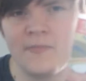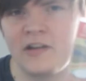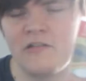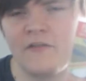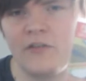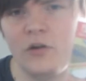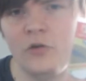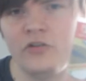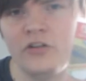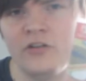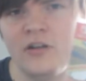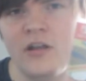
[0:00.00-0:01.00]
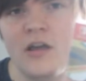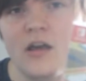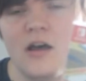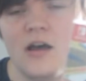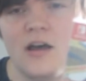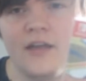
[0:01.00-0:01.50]
Mega Evolution,
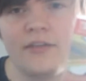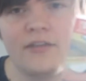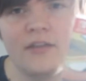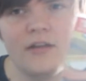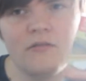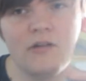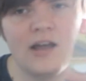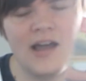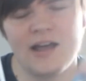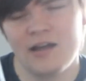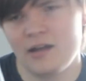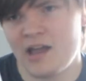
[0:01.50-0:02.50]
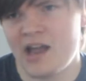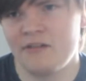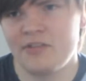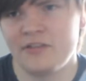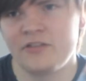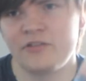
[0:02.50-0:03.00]
how
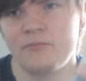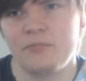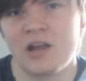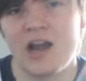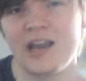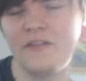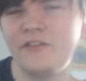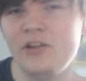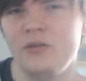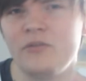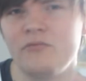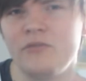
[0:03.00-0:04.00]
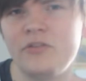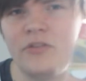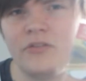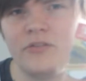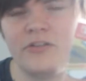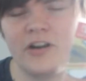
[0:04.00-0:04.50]
that's kind of used with
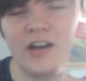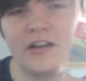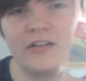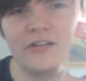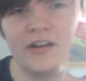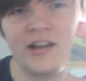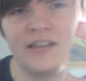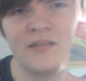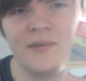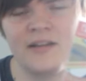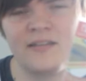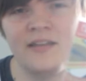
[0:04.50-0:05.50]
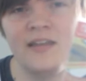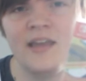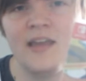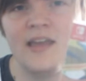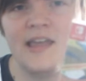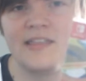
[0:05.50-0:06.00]
Gigantamaxing
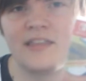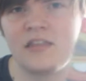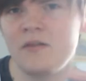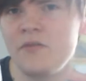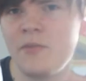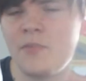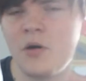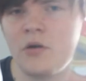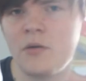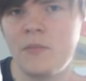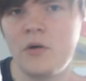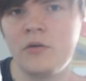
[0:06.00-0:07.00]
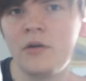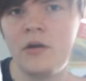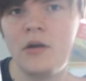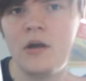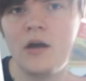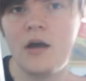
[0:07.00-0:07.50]
is that some of the Pokemon
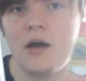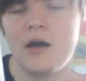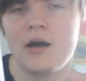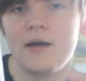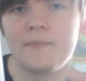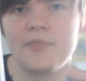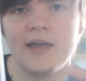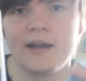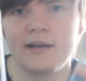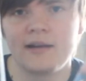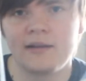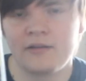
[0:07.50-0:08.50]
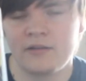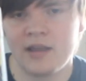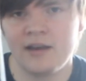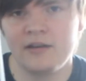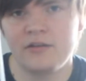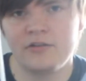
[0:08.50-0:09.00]
that
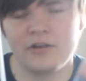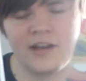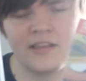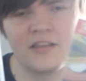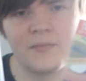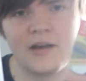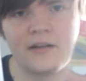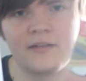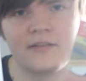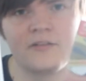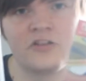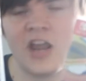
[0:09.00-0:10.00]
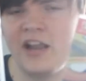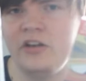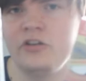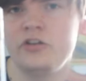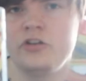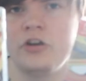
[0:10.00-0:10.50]
can Gigantamax
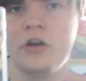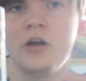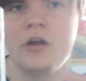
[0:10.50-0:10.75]
change